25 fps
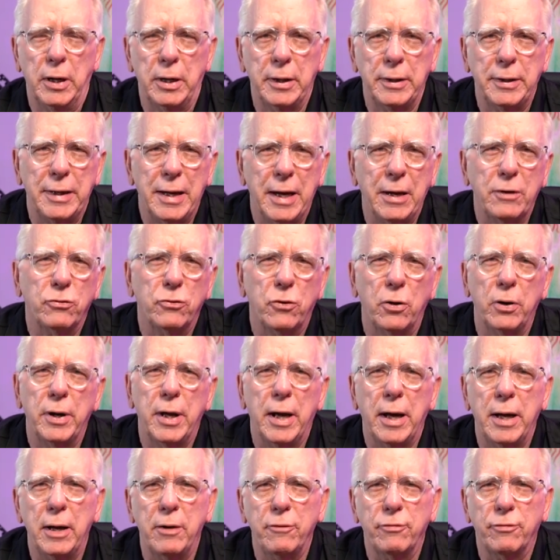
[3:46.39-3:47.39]

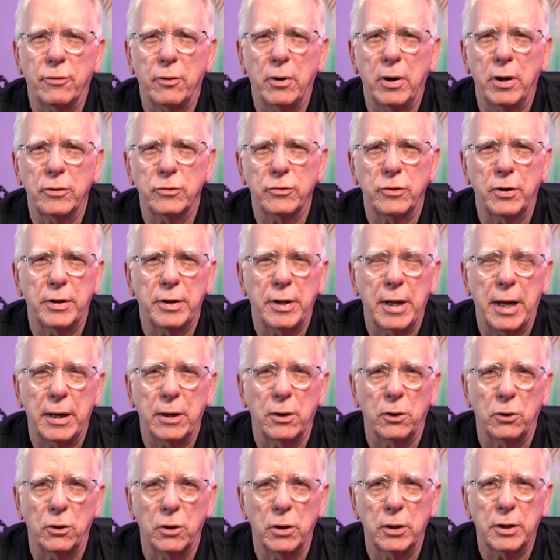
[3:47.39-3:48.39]
yesterday for us to
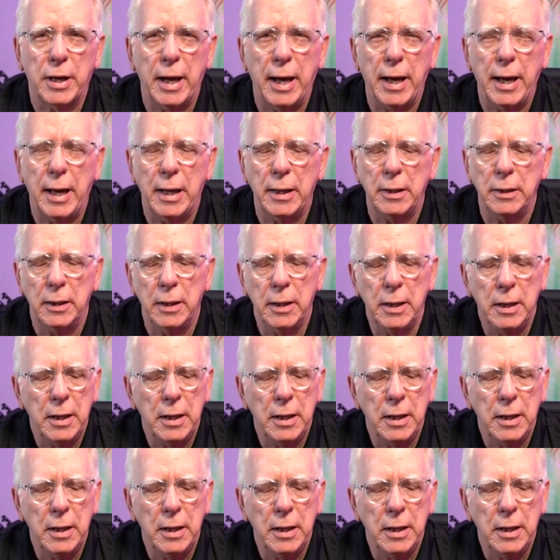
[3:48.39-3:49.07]
take a look at.